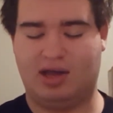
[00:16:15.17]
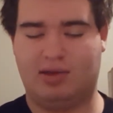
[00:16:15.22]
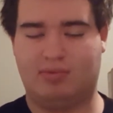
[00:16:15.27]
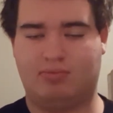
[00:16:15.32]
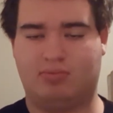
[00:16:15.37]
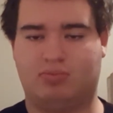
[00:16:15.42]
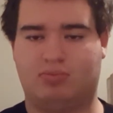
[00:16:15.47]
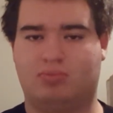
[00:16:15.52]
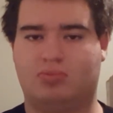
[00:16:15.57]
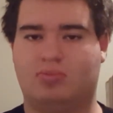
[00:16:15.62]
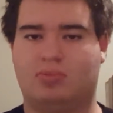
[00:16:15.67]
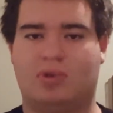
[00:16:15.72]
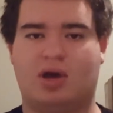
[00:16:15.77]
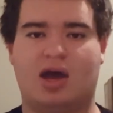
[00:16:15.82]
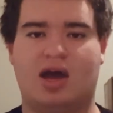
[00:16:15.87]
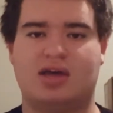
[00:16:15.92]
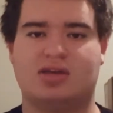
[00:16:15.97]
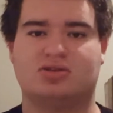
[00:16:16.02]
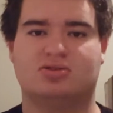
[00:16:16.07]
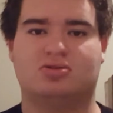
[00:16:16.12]
time
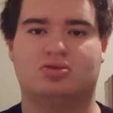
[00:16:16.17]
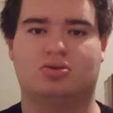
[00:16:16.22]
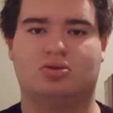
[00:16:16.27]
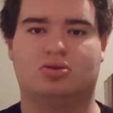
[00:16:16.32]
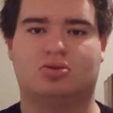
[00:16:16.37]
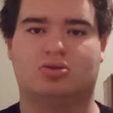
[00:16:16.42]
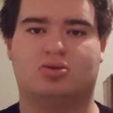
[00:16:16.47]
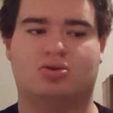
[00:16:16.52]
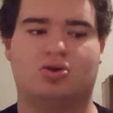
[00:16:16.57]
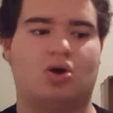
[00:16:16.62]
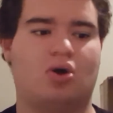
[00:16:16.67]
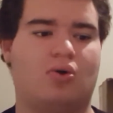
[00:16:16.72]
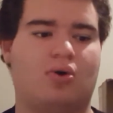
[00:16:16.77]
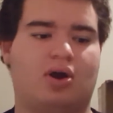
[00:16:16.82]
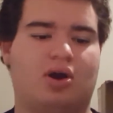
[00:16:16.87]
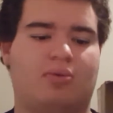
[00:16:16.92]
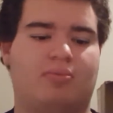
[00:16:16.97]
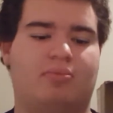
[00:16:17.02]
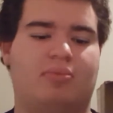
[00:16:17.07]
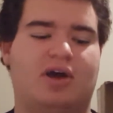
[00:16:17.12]
I
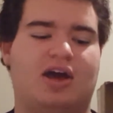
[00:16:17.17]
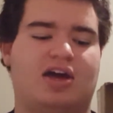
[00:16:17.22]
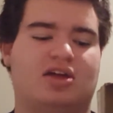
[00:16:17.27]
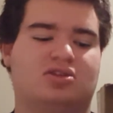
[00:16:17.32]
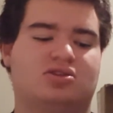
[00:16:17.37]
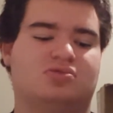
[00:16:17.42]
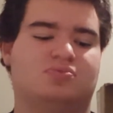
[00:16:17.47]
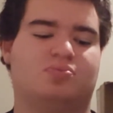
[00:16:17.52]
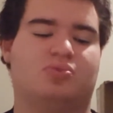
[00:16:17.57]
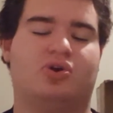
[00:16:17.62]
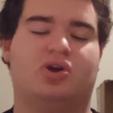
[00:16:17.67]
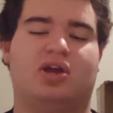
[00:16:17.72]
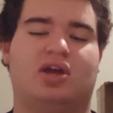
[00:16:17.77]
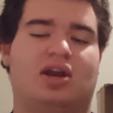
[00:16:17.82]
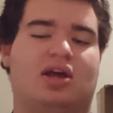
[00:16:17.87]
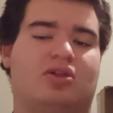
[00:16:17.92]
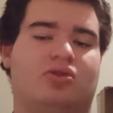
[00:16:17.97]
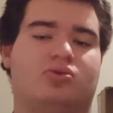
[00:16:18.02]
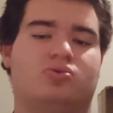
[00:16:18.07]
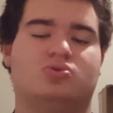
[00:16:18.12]
go on a bad
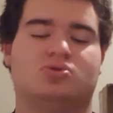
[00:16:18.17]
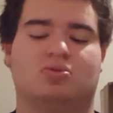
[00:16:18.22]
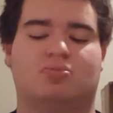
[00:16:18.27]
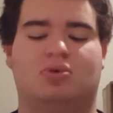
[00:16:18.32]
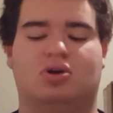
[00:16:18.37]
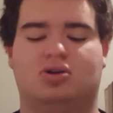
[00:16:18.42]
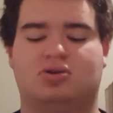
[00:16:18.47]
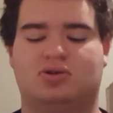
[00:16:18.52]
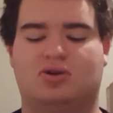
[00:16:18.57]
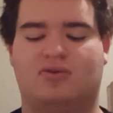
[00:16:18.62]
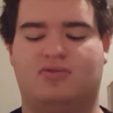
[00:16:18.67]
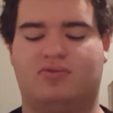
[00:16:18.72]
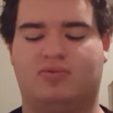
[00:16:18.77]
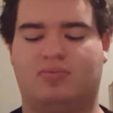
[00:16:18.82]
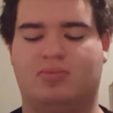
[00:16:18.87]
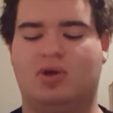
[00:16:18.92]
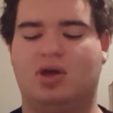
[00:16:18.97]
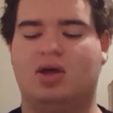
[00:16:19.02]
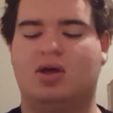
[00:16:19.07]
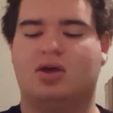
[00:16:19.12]
spree and I lose a
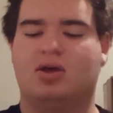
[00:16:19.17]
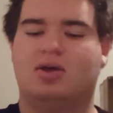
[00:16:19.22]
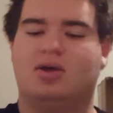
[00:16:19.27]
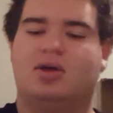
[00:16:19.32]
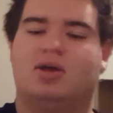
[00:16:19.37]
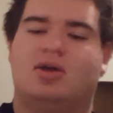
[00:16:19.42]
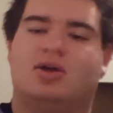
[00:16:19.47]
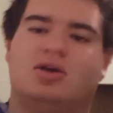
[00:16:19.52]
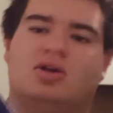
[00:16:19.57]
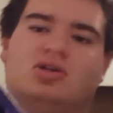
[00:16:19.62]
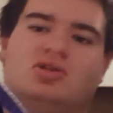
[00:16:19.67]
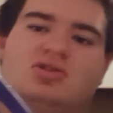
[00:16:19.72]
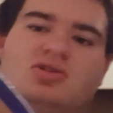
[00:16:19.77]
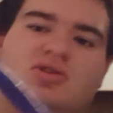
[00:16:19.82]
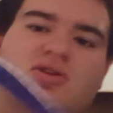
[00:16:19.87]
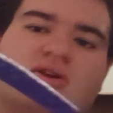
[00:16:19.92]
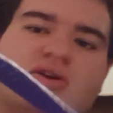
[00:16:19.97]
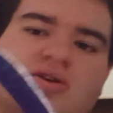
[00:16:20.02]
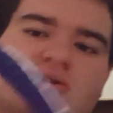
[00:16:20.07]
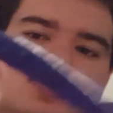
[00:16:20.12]
bunch of them,
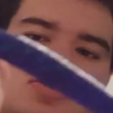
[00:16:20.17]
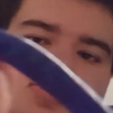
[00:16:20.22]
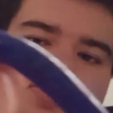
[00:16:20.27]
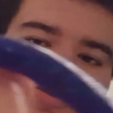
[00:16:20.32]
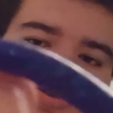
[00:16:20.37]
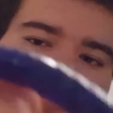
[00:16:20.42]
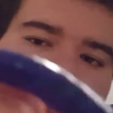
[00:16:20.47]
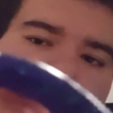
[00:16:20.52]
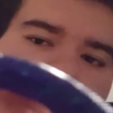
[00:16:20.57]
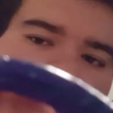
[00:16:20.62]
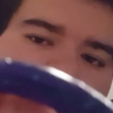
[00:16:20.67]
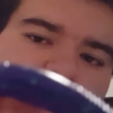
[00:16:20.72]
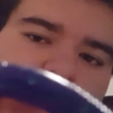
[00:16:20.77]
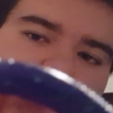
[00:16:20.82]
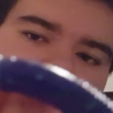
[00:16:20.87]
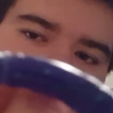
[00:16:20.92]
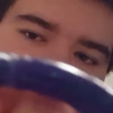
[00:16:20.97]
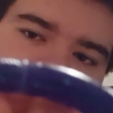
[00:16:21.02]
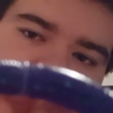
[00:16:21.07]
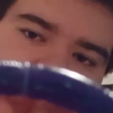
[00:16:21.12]
is this
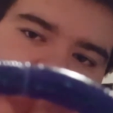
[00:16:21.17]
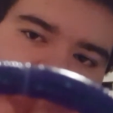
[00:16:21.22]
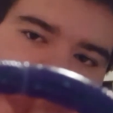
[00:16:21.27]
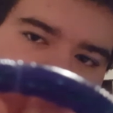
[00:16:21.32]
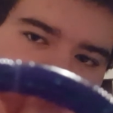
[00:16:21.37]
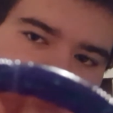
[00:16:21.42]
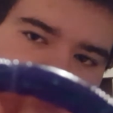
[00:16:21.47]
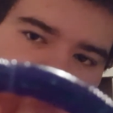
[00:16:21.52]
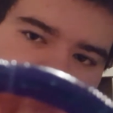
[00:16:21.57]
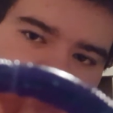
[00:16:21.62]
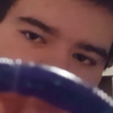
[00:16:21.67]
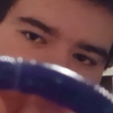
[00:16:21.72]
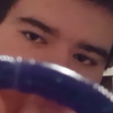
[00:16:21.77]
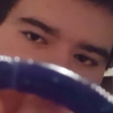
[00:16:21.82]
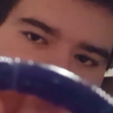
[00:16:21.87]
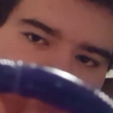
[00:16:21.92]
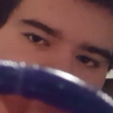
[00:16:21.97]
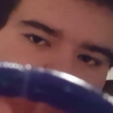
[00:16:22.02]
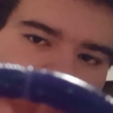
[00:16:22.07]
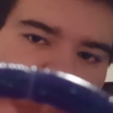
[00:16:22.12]

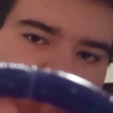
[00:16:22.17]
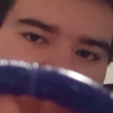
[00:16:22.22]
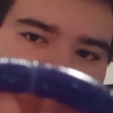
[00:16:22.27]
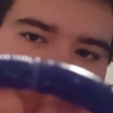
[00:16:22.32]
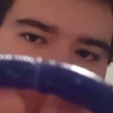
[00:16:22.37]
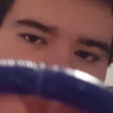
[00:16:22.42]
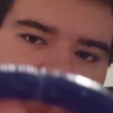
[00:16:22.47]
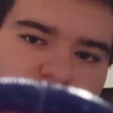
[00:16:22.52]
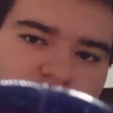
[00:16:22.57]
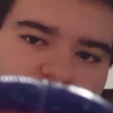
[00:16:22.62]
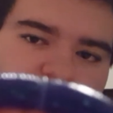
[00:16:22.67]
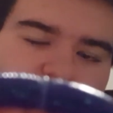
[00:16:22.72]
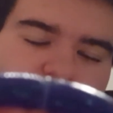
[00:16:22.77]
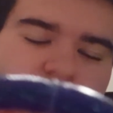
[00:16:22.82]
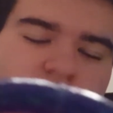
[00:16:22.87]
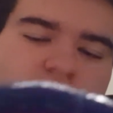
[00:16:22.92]
little O-ring right